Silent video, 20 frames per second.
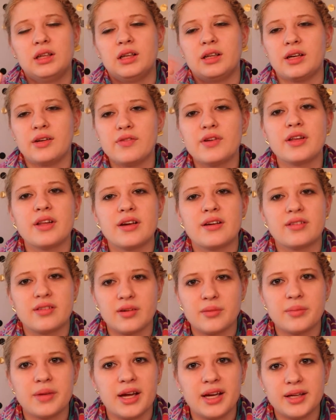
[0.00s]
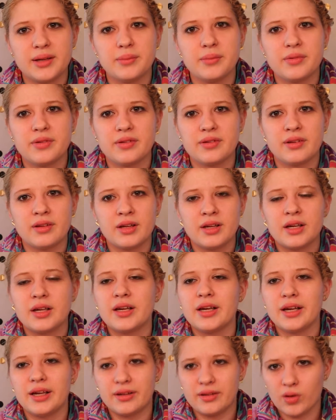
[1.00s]
And I feel like sometimes
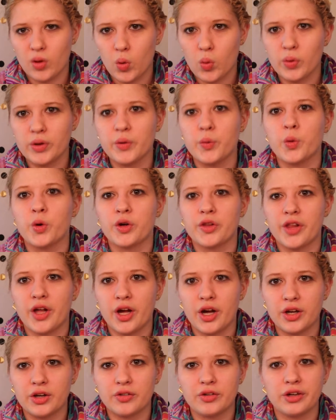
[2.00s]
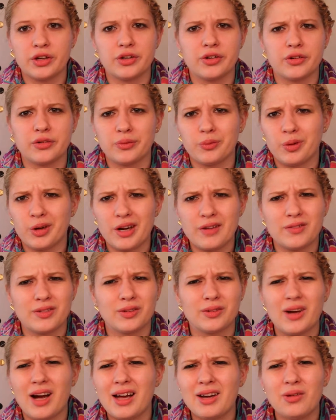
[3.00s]
it's only worth $100 or
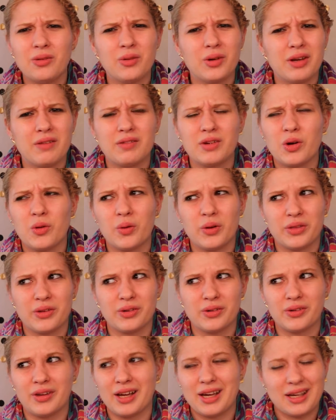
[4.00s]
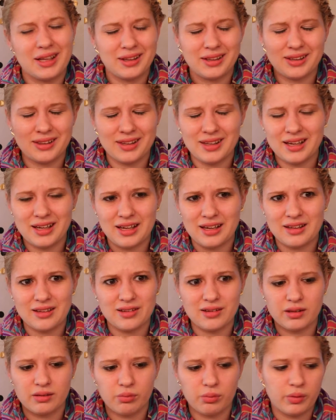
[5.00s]
whatever. I don't even know what their like thing
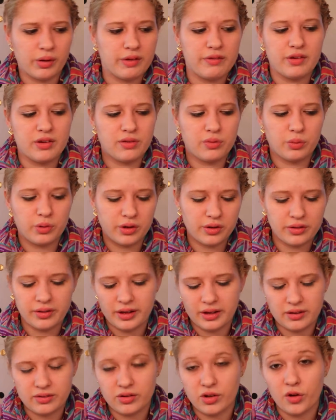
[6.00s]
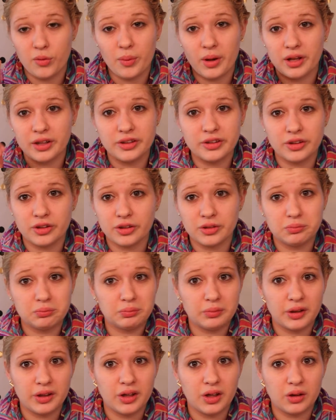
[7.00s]
is, if it's worth like so much, or
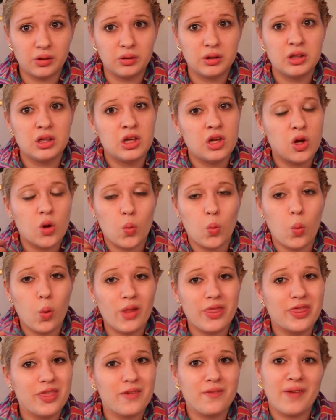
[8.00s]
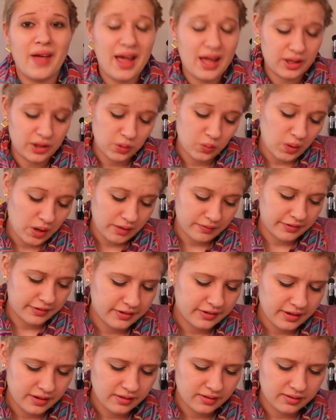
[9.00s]
you know what the value of
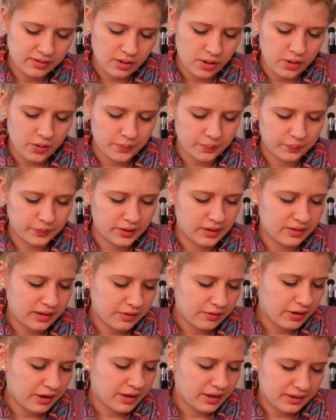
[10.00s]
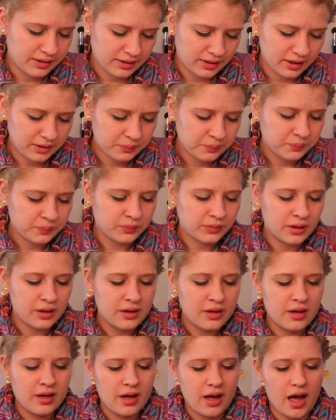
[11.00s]
is. So let's get right on to it.
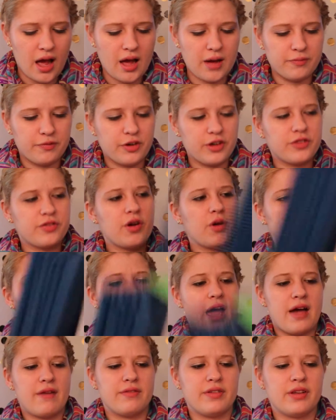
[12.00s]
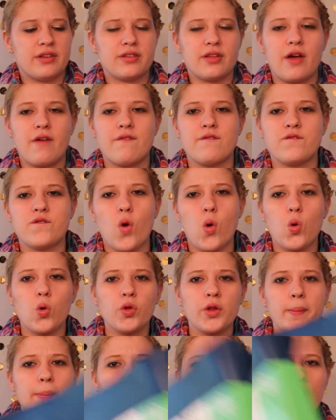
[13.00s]
First of all, we have this
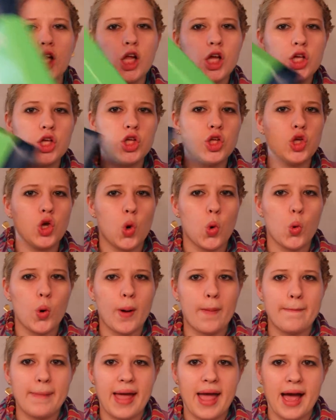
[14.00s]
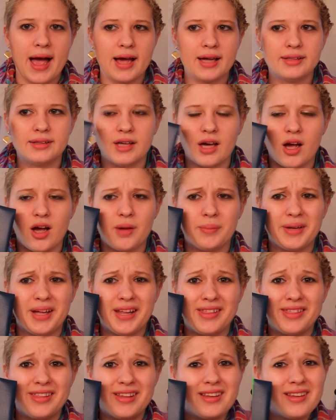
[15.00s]
foldable yoga mat.
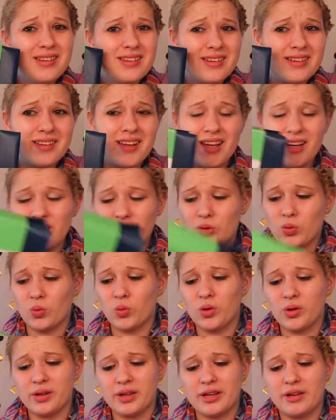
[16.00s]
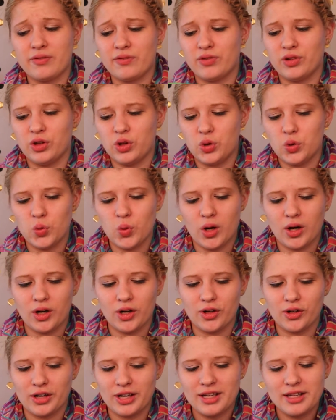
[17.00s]
This is kind of cool if you
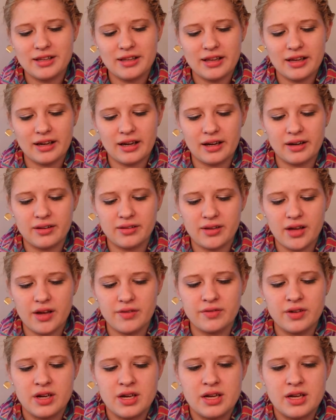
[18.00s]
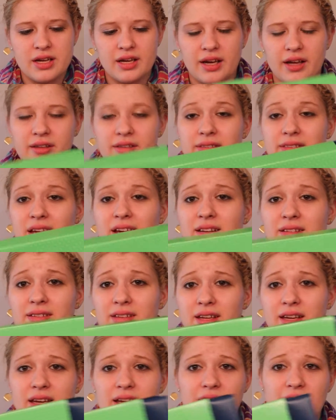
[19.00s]
are into that kind of stuff. It's nice
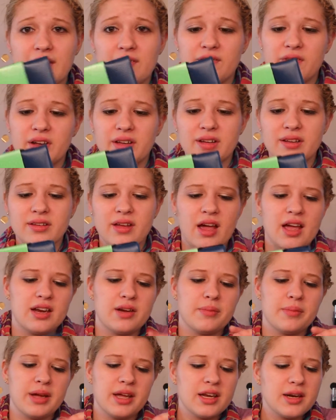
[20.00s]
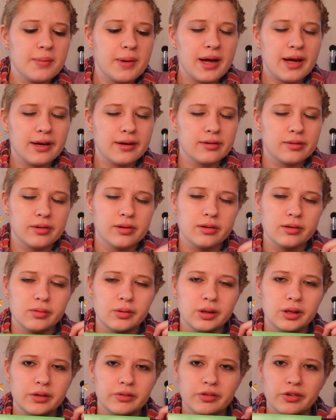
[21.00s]
to get a fitness item in a box once in
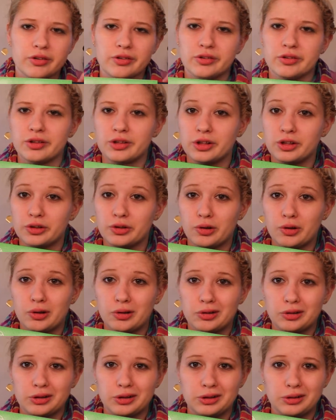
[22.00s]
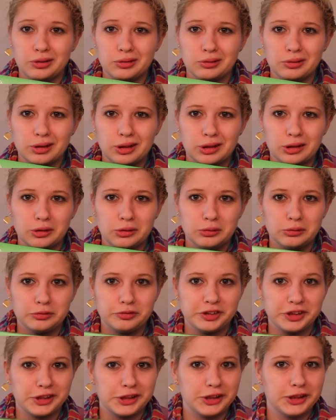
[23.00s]
a while versus getting chocolate and, you know,
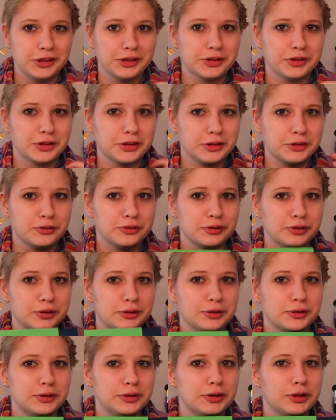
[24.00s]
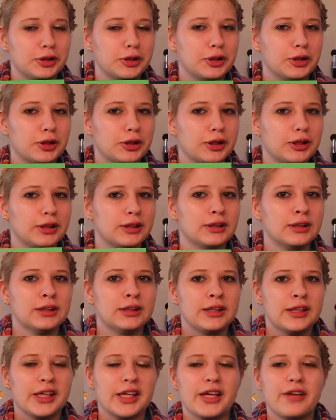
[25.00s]
fattening stuff. And yeah,
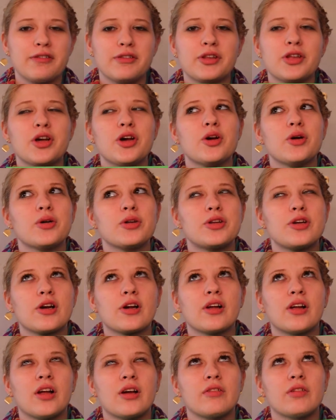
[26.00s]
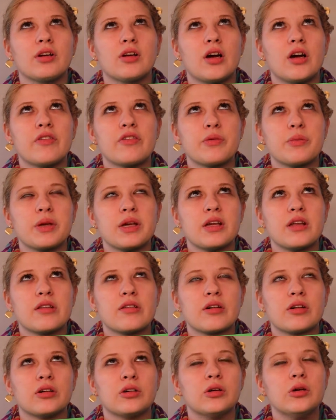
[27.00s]
even though chocolate covered coffee beans
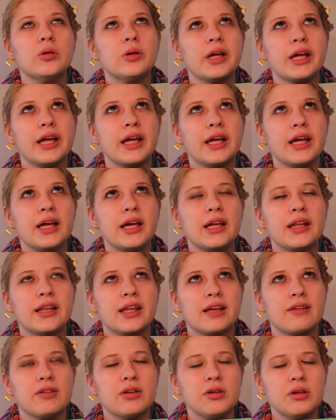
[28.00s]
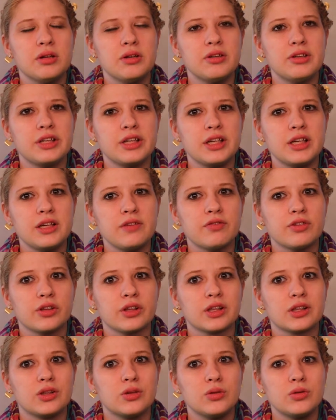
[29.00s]
are okay and they give you energy for
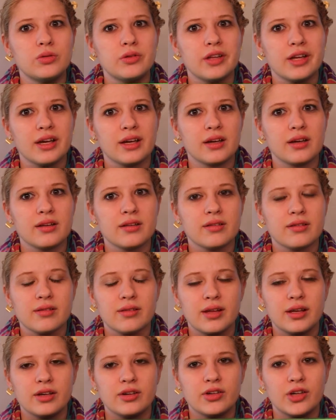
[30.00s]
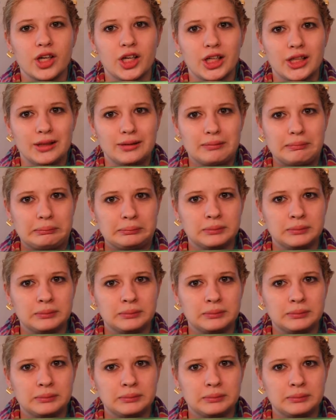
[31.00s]
like 2 seconds and then you're done.